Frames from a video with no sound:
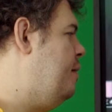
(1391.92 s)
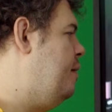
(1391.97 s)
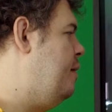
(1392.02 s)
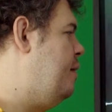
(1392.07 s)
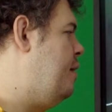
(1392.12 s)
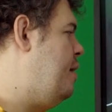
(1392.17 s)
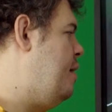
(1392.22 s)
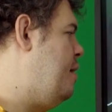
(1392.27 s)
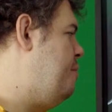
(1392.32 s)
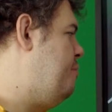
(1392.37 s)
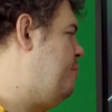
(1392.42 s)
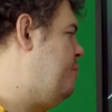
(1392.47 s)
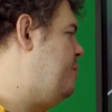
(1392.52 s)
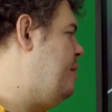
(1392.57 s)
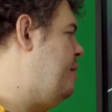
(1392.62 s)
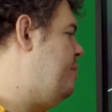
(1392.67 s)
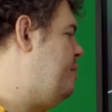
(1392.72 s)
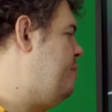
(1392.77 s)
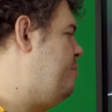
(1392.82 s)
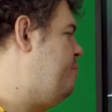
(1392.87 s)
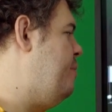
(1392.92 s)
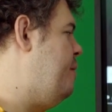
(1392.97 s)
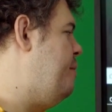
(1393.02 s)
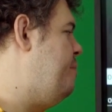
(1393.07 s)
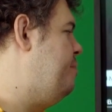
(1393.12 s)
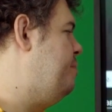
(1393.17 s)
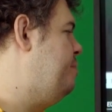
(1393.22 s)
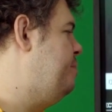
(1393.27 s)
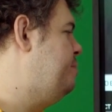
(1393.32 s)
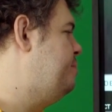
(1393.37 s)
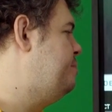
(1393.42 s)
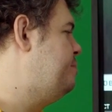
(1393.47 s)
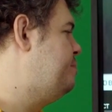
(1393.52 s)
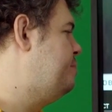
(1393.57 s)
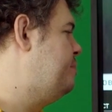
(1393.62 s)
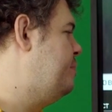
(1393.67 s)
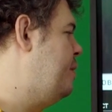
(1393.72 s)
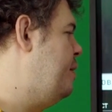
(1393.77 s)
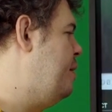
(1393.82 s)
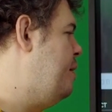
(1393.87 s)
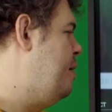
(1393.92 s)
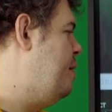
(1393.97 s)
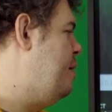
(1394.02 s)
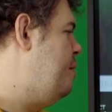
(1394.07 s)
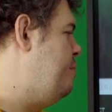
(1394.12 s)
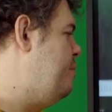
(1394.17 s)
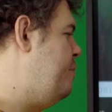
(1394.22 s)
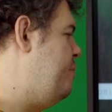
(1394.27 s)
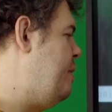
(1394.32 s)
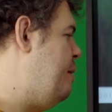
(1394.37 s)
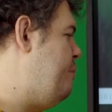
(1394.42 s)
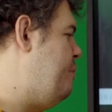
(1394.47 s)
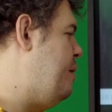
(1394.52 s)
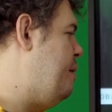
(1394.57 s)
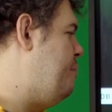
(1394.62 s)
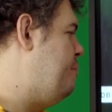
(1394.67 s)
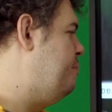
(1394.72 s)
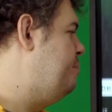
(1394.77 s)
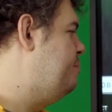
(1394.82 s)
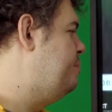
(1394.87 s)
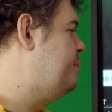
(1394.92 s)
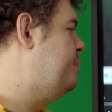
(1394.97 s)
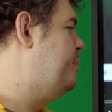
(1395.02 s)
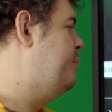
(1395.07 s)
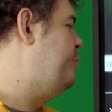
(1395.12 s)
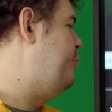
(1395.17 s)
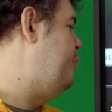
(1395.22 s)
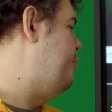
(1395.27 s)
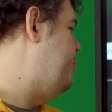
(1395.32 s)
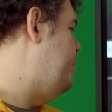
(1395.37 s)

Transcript: And I'm going to take this one, move that one up, just so